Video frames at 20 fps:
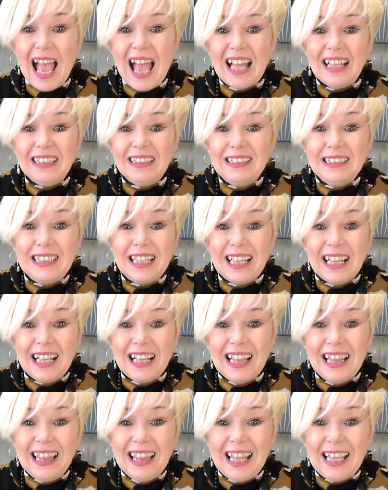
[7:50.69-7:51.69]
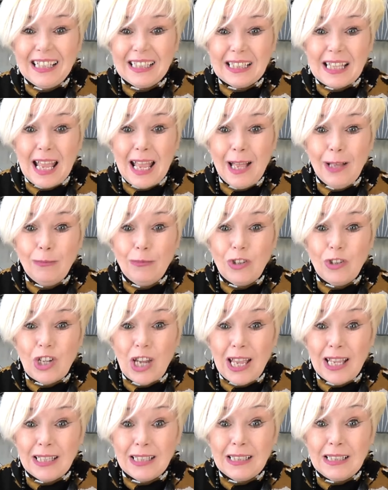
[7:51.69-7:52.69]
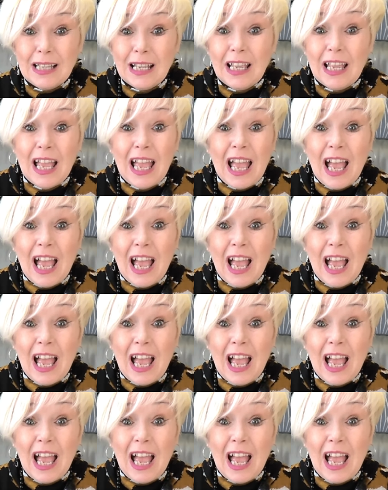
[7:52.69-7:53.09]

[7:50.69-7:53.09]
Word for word: and let's help Jess